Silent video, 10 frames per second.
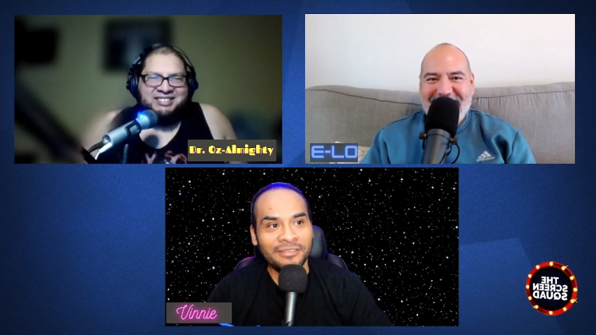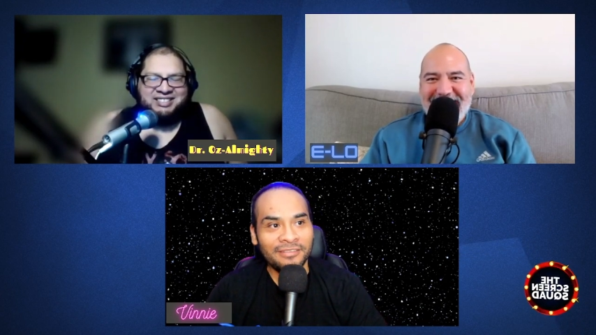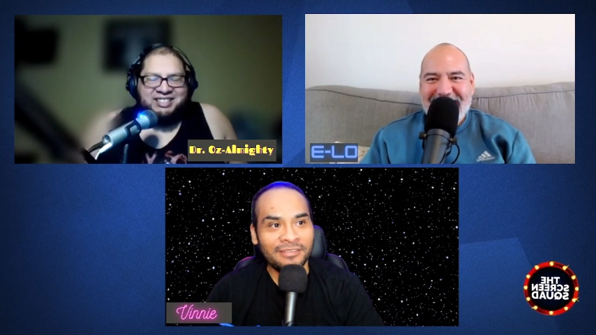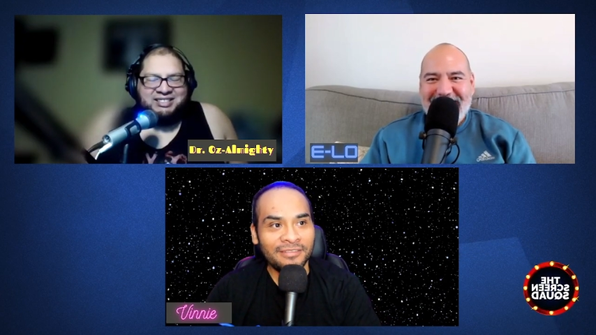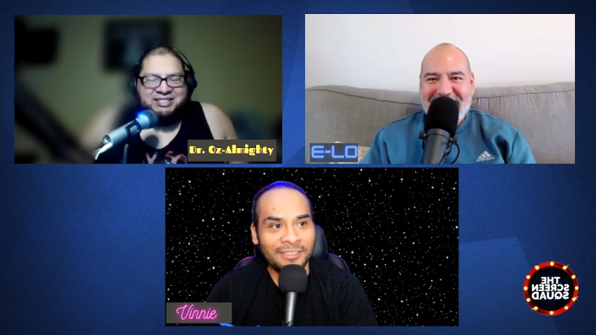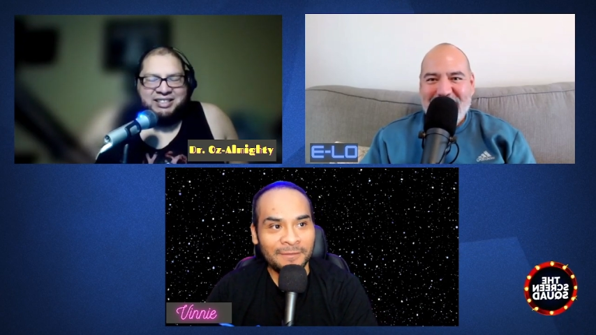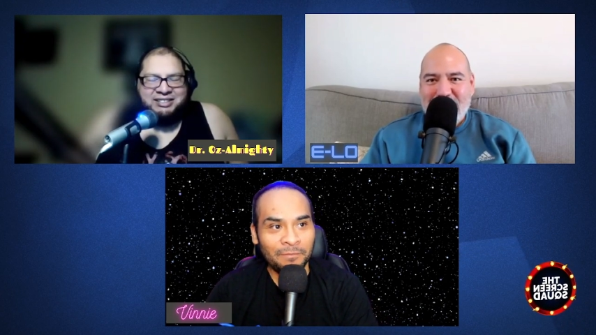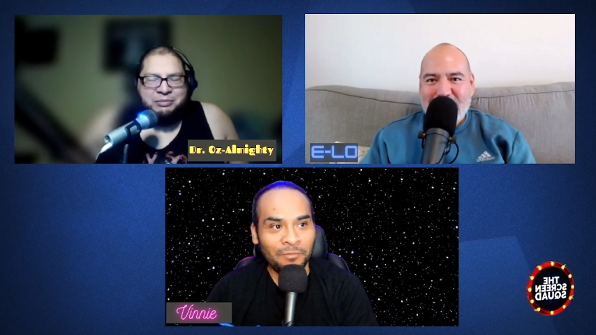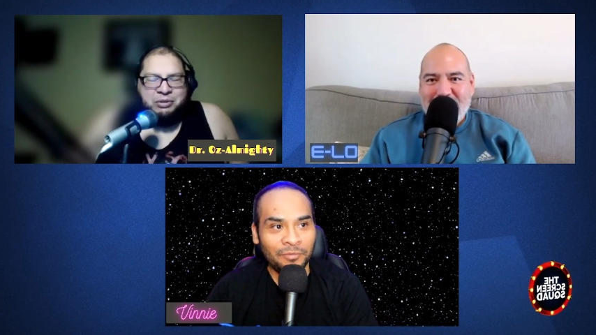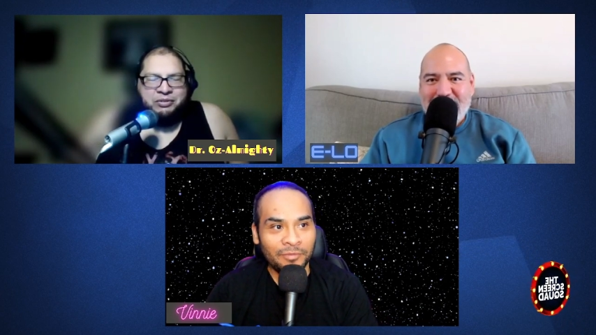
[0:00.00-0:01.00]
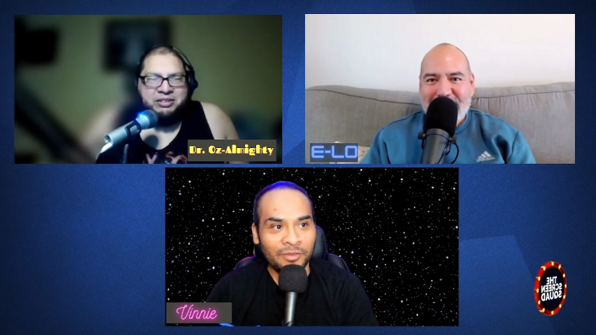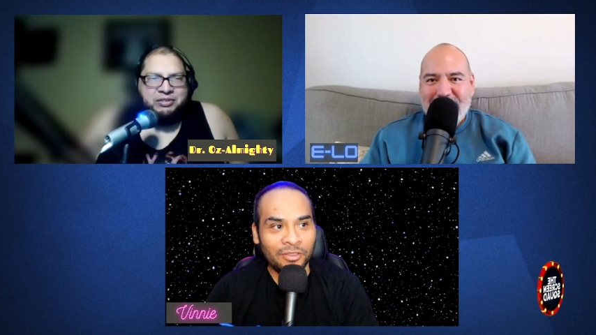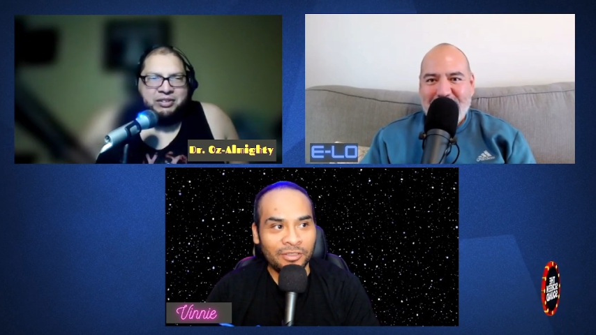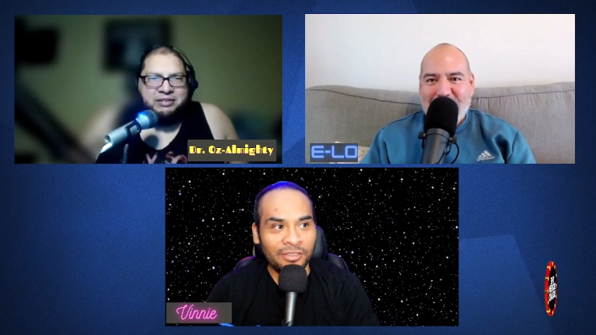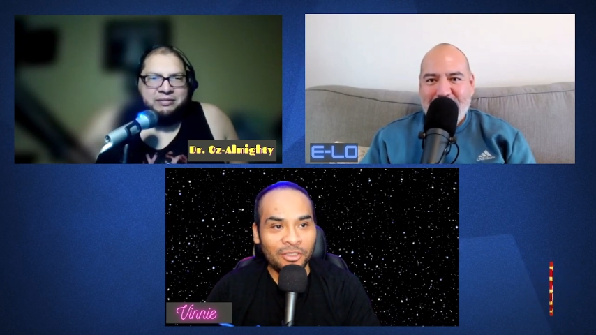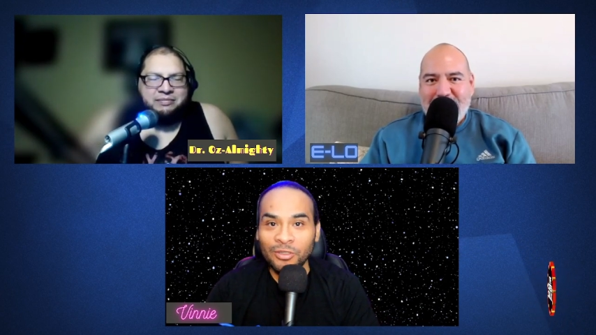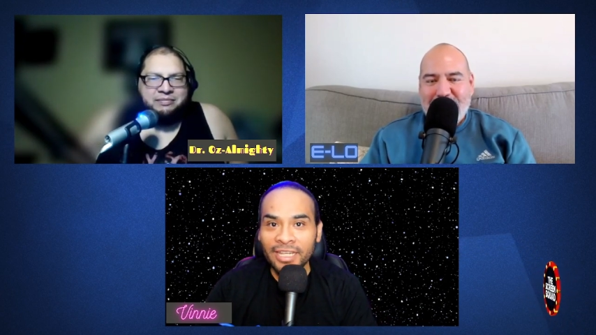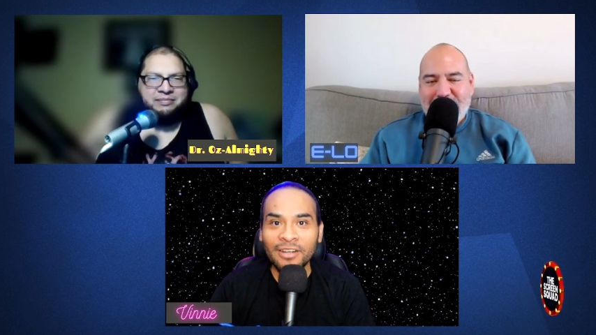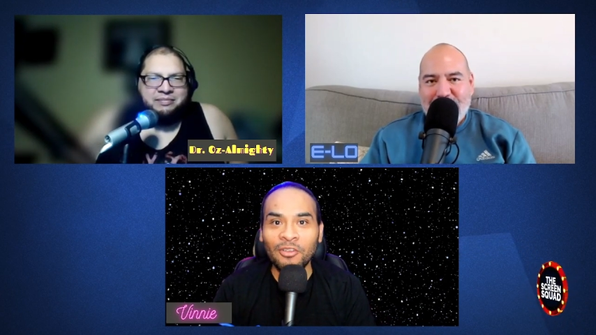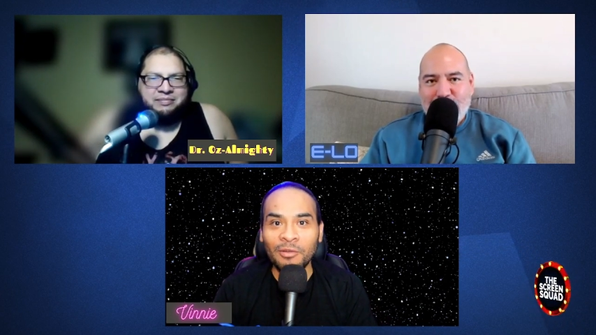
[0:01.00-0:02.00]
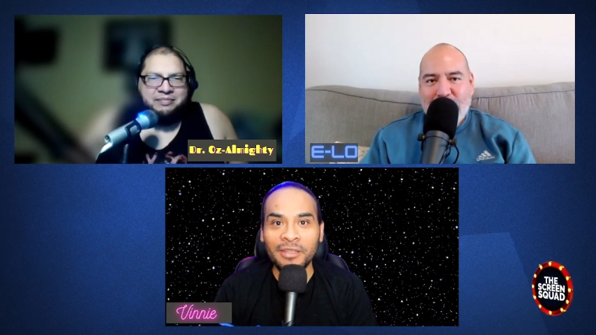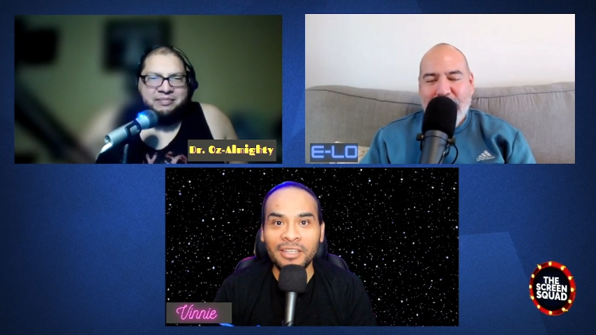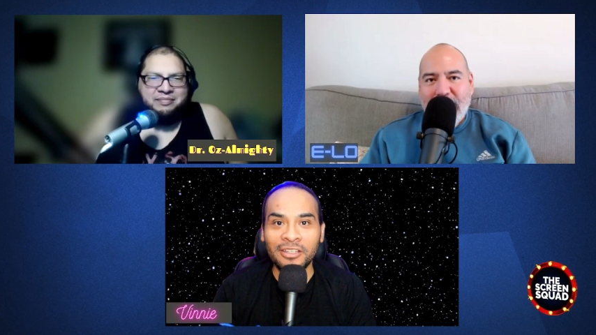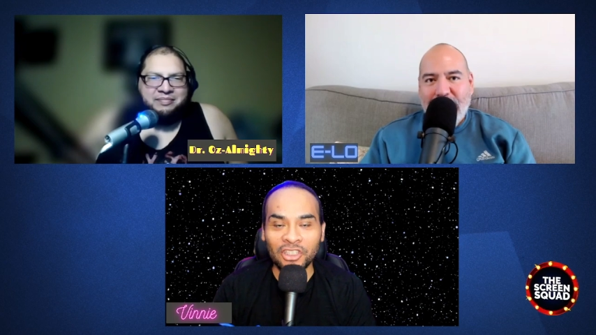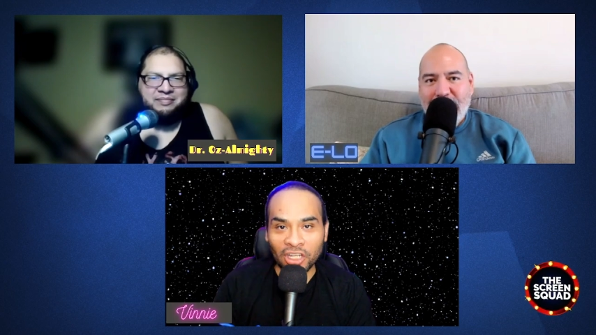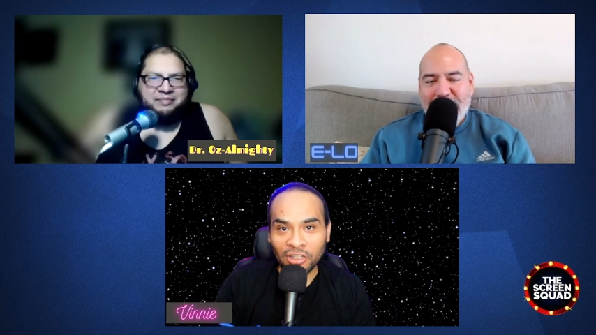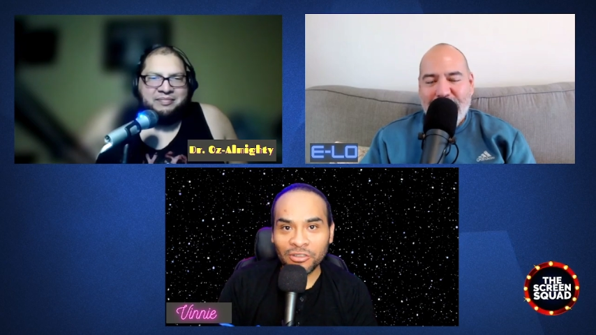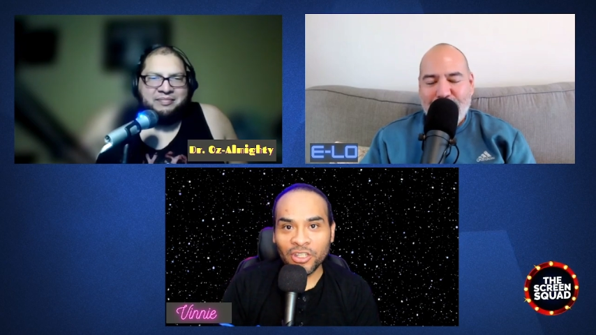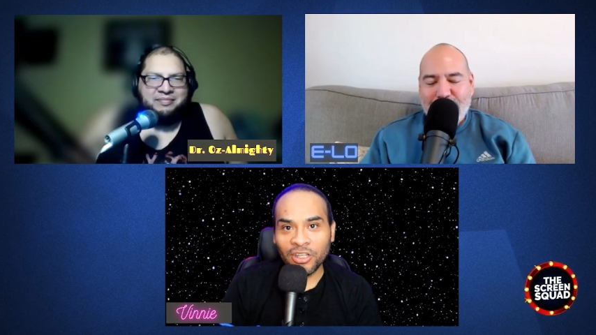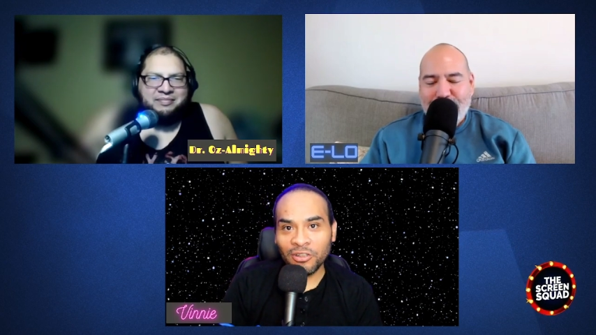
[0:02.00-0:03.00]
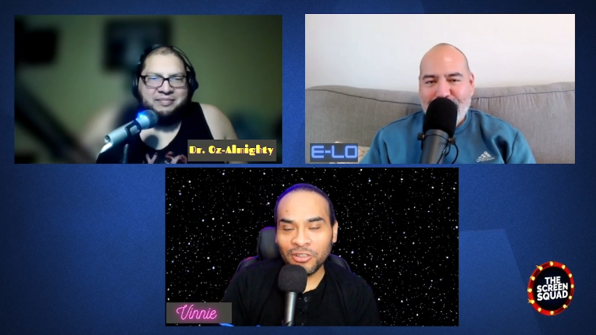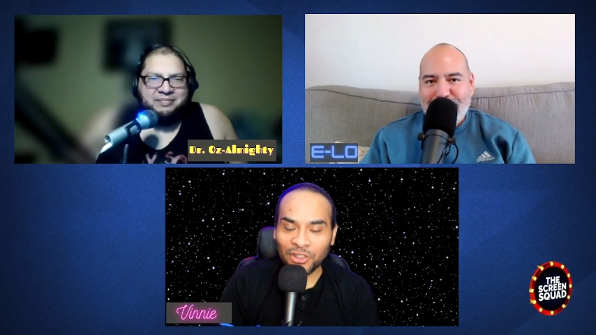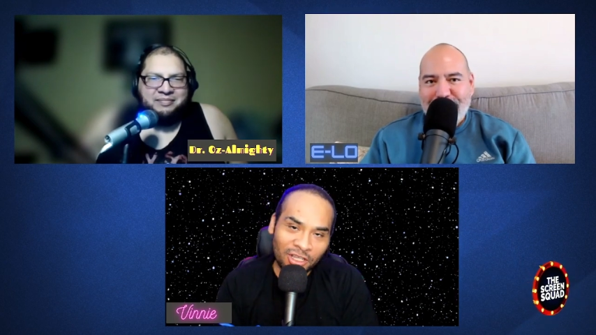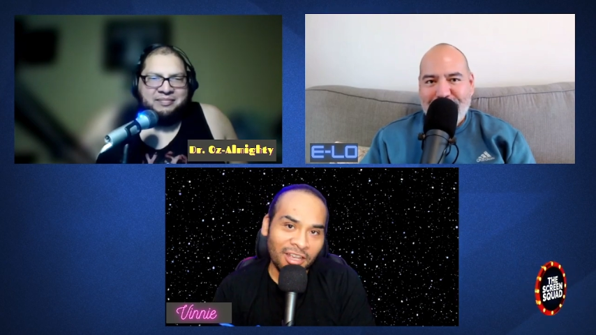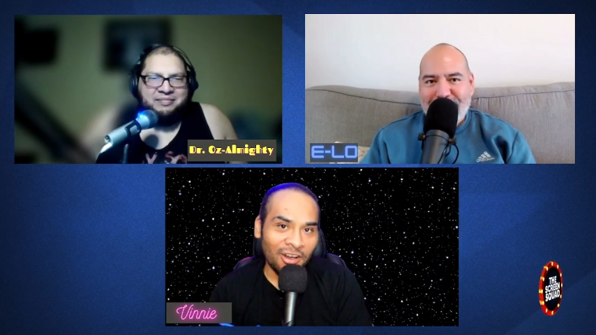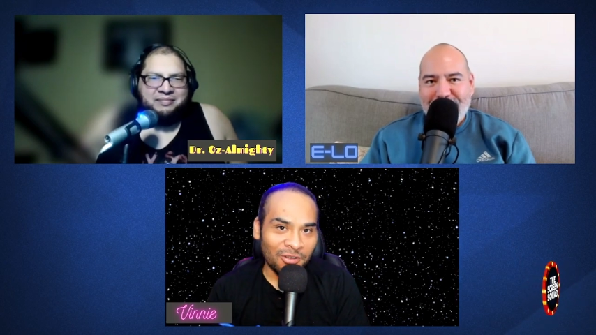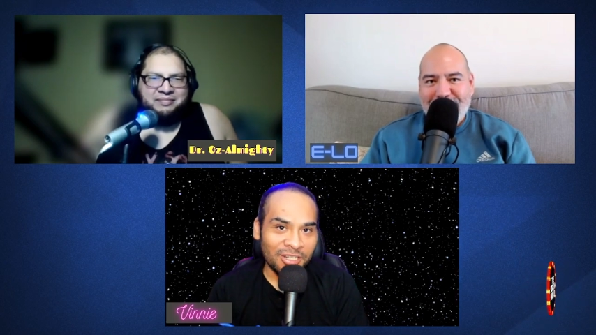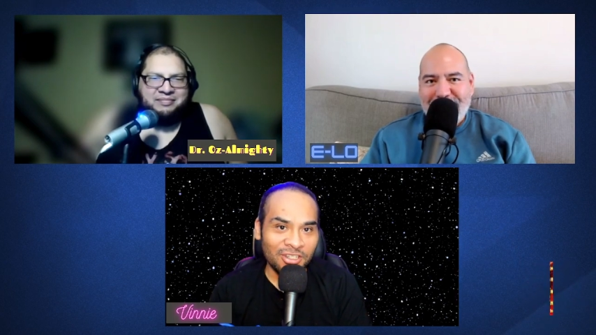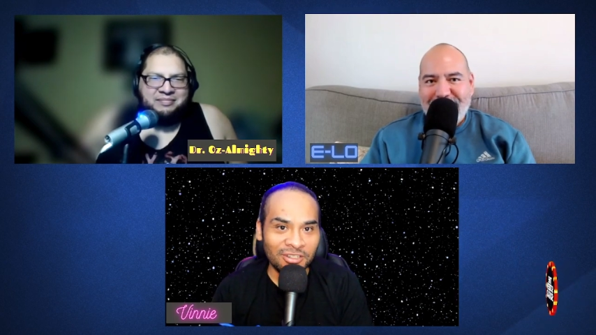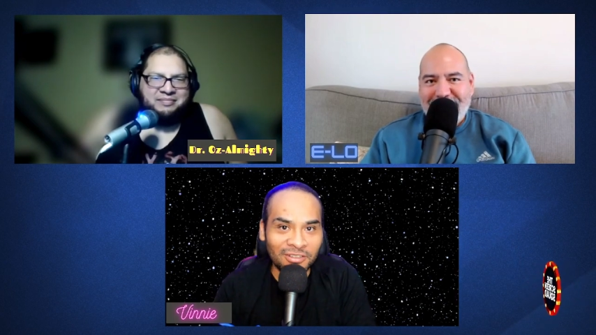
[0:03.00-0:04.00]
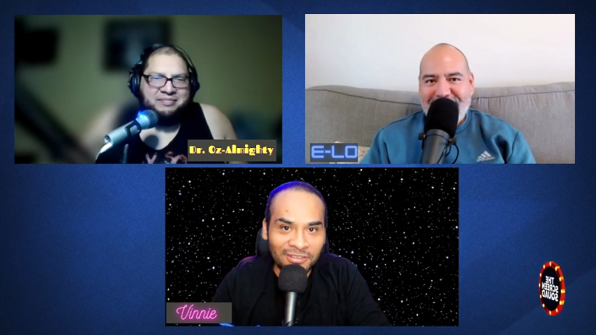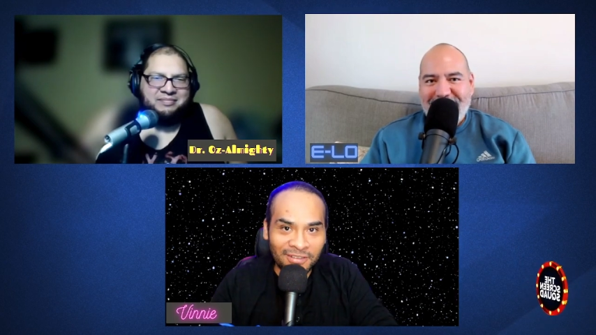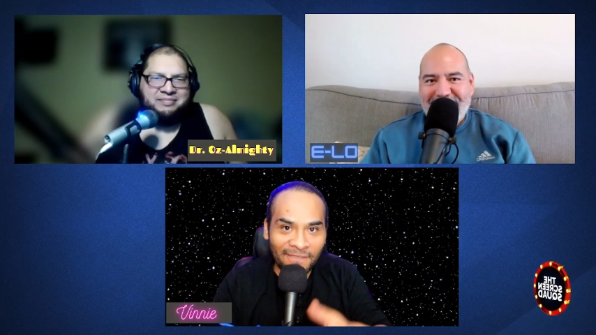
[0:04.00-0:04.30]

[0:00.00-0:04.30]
Speaker 1: That's that's a movie. It's fine. You take him from the yeah. jungle jungle to the concrete jungle.